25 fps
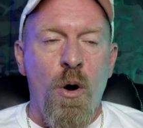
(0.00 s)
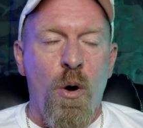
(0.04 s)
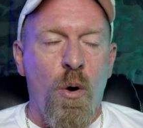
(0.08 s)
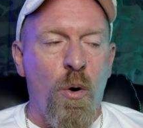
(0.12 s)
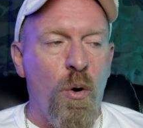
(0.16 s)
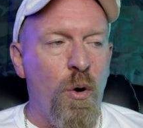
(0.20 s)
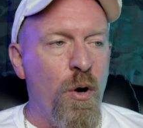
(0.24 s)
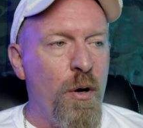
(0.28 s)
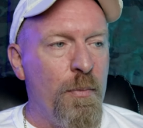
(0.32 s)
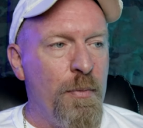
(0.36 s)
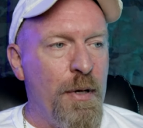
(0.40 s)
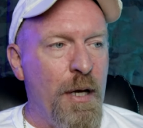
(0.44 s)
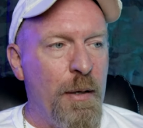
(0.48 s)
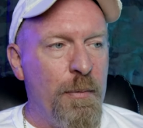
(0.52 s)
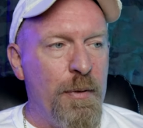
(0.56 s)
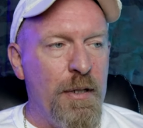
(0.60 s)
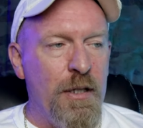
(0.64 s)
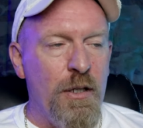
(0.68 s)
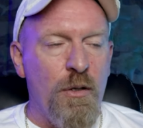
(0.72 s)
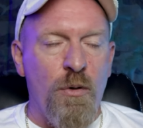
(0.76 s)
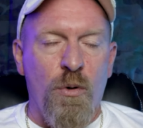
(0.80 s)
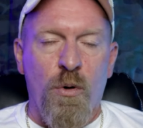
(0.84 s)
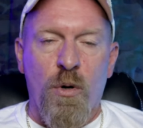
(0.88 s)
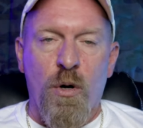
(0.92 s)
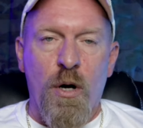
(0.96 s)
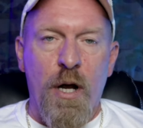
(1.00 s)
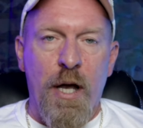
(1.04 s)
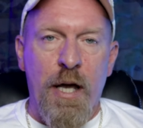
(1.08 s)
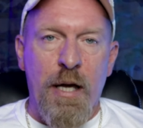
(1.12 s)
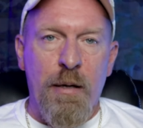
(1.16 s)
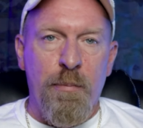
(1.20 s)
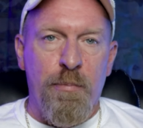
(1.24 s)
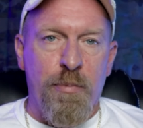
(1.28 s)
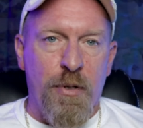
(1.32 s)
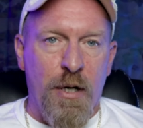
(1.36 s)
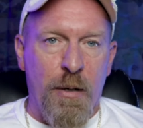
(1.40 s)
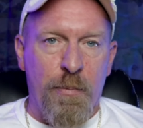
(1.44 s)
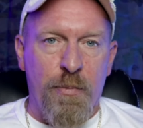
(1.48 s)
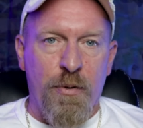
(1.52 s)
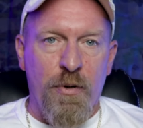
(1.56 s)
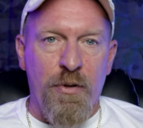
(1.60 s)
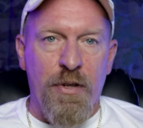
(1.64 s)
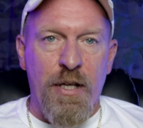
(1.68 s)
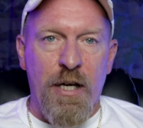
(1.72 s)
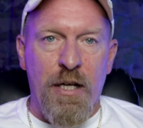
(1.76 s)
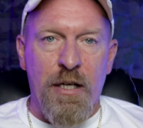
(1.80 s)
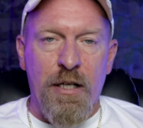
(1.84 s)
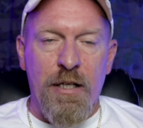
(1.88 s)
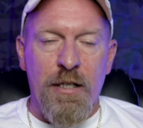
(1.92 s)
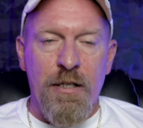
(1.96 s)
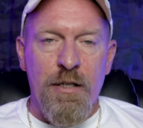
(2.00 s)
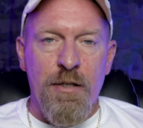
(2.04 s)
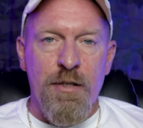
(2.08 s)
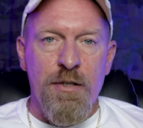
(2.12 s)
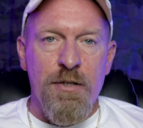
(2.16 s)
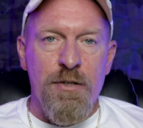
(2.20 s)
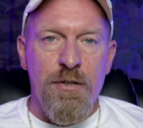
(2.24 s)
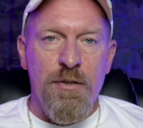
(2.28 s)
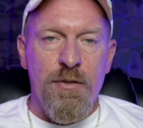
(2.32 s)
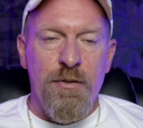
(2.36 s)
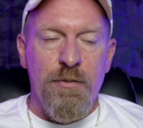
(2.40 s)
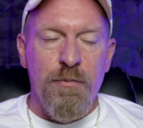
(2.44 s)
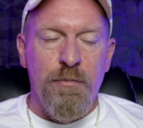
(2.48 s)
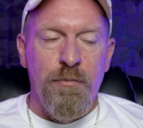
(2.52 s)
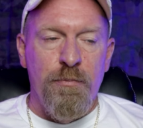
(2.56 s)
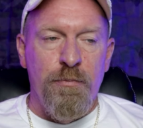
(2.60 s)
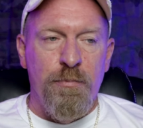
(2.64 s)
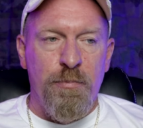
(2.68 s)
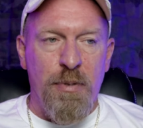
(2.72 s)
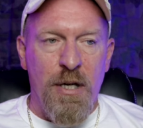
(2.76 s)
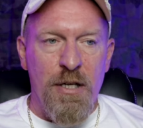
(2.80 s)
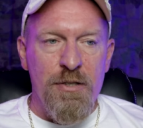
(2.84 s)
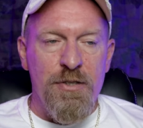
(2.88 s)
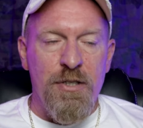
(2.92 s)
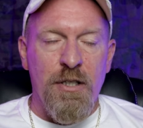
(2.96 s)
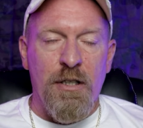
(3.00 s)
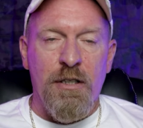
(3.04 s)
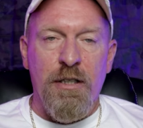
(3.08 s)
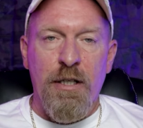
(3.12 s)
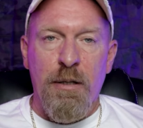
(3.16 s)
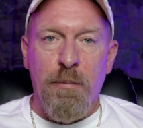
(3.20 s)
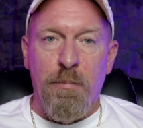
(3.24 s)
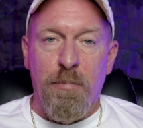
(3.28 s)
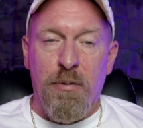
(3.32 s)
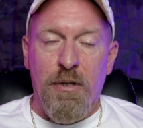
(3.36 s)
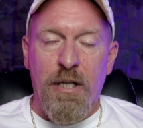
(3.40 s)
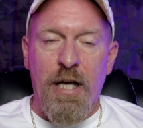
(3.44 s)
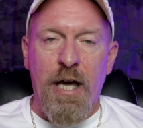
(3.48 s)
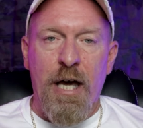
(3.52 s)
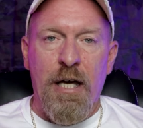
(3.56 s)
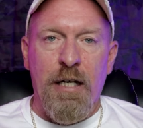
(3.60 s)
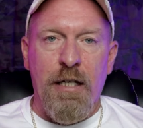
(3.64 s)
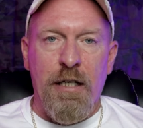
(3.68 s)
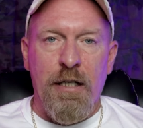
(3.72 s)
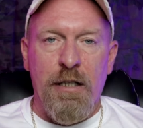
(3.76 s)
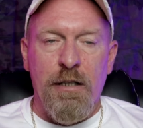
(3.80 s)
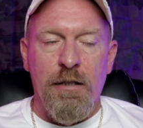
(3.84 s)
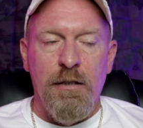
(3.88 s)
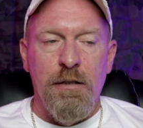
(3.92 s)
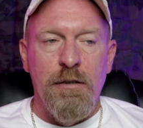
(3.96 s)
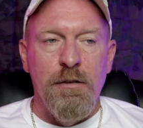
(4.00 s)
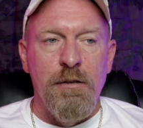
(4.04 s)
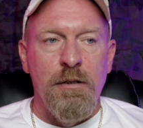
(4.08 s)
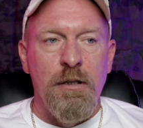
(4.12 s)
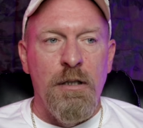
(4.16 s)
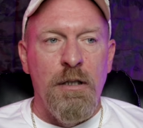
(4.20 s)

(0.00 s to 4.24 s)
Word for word: or maybe you're a prepper that is basically planning